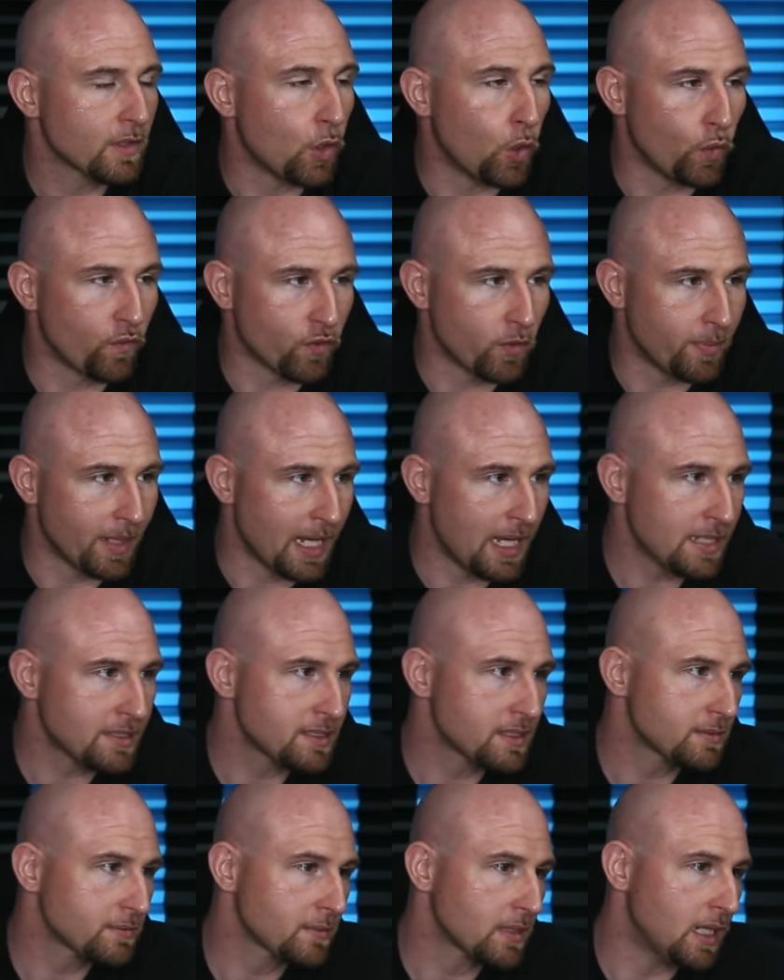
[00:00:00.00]

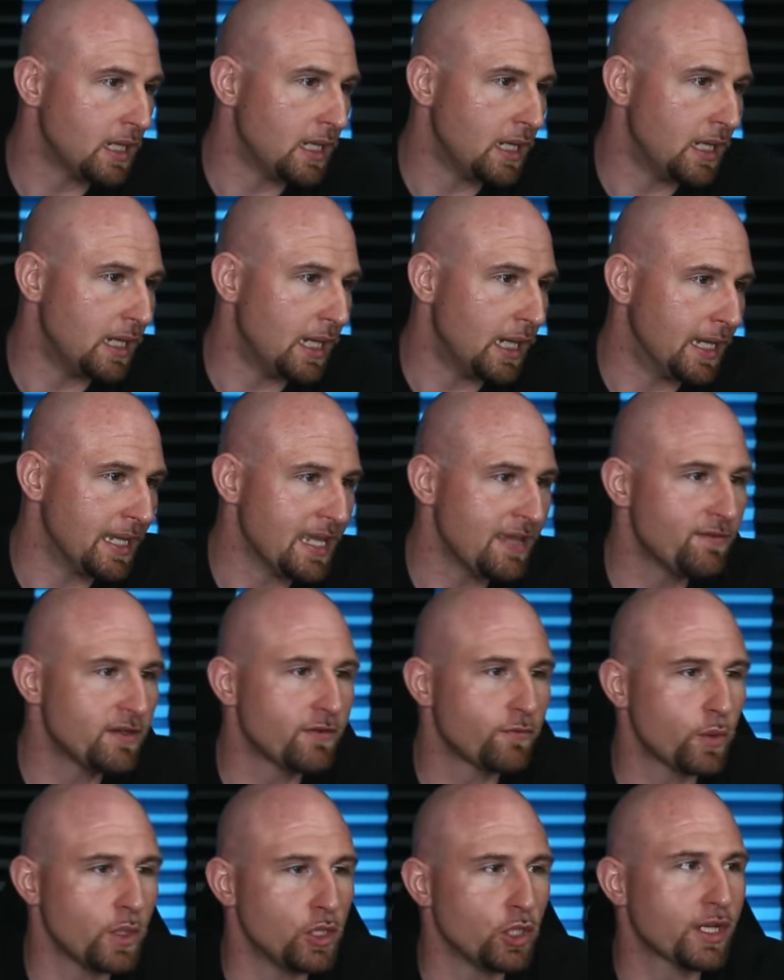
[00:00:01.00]
overbought. Even
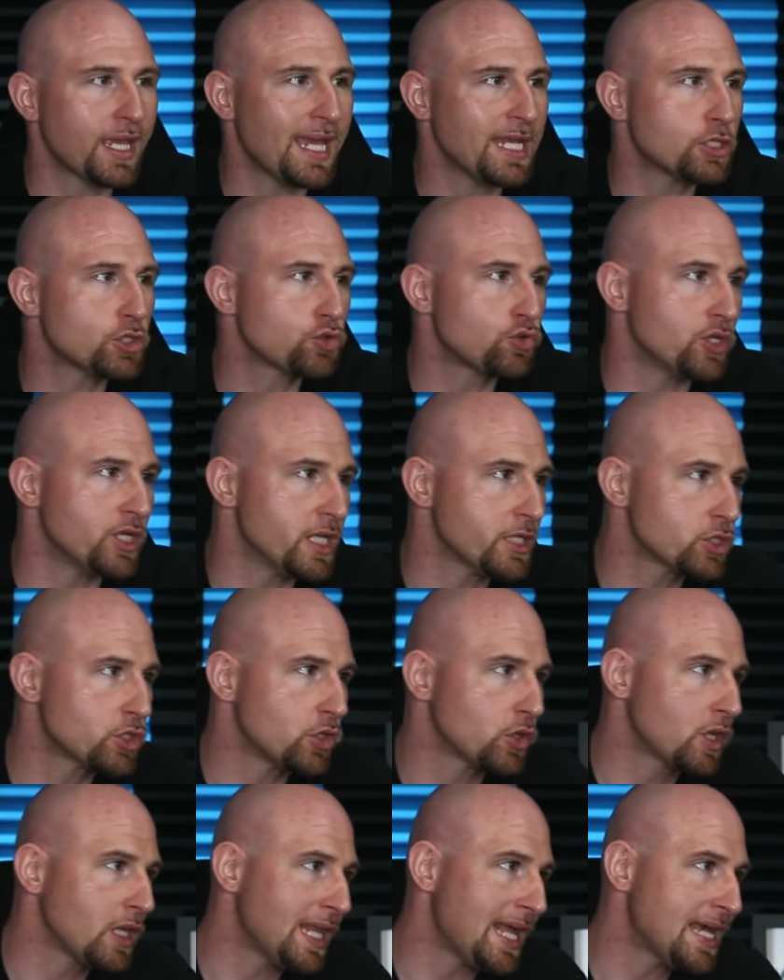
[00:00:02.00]
if we look at
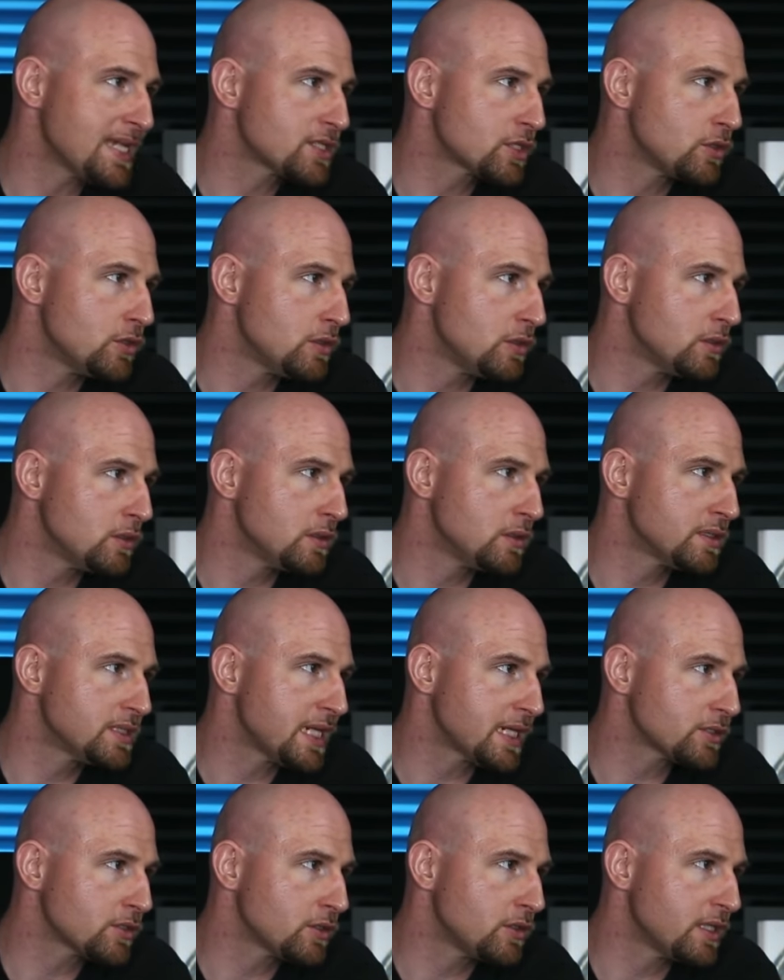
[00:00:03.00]
traditional classical
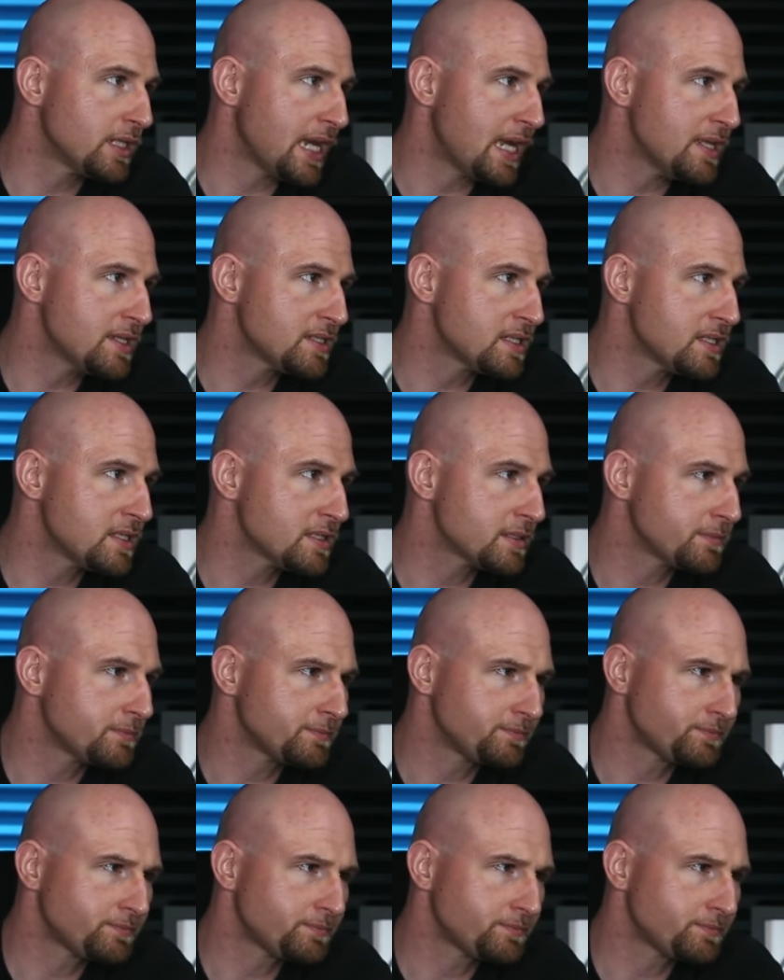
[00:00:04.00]
technical analysis,